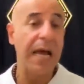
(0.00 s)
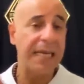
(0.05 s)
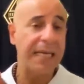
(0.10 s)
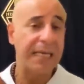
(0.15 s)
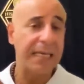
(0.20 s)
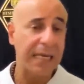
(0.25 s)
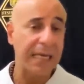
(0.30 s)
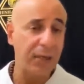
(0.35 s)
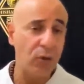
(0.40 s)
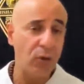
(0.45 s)

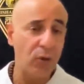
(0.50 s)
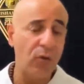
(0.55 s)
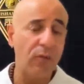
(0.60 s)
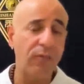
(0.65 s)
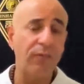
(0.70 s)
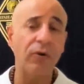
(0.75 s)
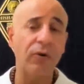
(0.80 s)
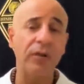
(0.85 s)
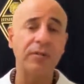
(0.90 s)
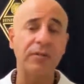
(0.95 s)
Kendo,
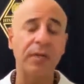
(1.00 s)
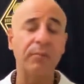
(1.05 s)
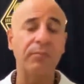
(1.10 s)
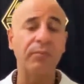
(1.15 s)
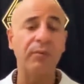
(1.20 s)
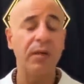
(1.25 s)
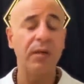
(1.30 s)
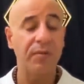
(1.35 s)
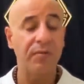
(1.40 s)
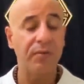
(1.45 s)
for
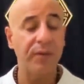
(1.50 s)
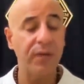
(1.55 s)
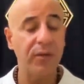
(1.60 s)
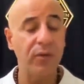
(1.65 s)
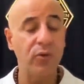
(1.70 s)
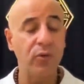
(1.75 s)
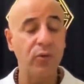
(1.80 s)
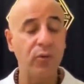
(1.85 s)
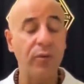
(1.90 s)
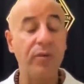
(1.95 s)
example, they
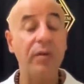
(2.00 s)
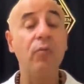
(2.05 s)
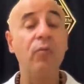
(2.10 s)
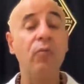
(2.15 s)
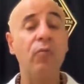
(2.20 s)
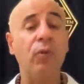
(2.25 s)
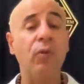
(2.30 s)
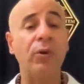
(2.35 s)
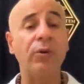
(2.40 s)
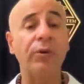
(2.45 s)
do the
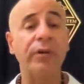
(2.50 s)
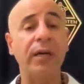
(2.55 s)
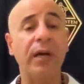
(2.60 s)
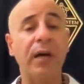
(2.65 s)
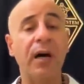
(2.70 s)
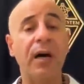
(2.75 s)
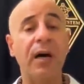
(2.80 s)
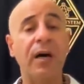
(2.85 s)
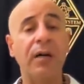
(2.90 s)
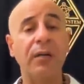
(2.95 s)

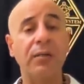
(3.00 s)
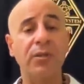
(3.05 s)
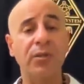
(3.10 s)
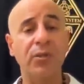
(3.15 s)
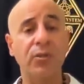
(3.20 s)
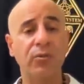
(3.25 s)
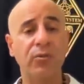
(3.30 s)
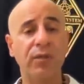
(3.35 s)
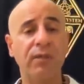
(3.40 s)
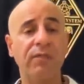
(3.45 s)
warrior arts
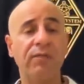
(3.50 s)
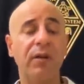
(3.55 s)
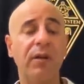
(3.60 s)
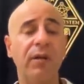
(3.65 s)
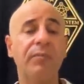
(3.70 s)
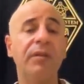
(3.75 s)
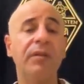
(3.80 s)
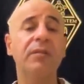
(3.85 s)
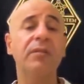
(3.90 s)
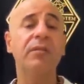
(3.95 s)
to
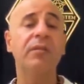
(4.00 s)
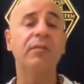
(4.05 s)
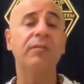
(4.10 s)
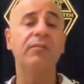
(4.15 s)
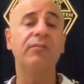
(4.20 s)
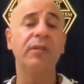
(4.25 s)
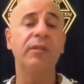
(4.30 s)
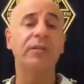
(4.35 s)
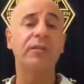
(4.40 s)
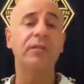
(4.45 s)
develop a
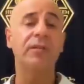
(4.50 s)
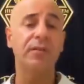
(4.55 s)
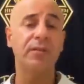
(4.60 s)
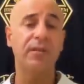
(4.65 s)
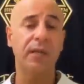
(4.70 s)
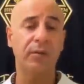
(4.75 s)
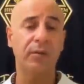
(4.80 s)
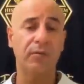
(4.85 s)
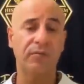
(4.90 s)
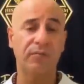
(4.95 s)
different
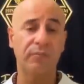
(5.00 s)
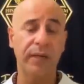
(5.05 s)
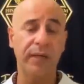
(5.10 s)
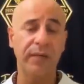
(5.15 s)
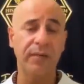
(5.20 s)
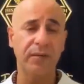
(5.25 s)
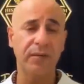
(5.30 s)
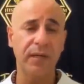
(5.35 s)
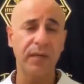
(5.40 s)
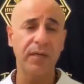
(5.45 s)
state of
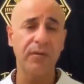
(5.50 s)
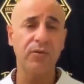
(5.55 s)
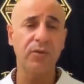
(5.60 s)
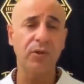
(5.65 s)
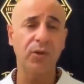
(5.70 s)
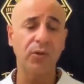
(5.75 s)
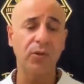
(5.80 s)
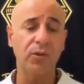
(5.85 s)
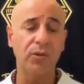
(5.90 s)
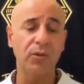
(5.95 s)
mind and
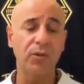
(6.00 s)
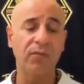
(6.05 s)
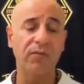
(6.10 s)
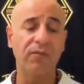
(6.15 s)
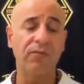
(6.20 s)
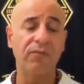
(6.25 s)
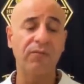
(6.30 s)
also